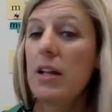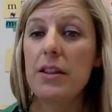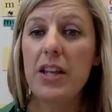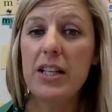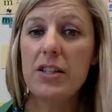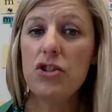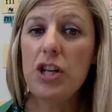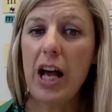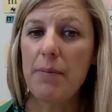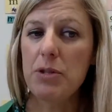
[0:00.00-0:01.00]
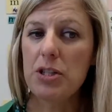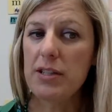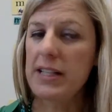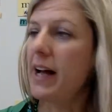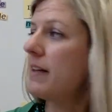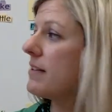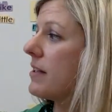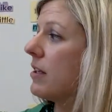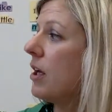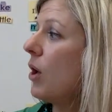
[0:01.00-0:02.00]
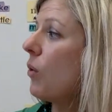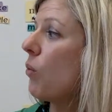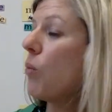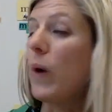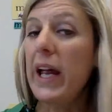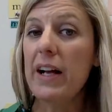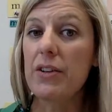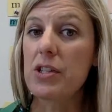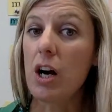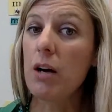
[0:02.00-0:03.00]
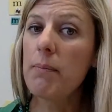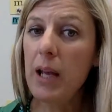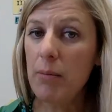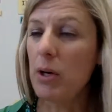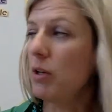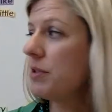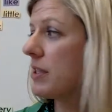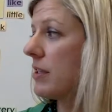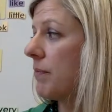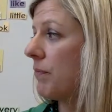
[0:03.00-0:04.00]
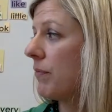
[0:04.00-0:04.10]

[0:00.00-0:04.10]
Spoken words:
This chapter says, whales are mammals.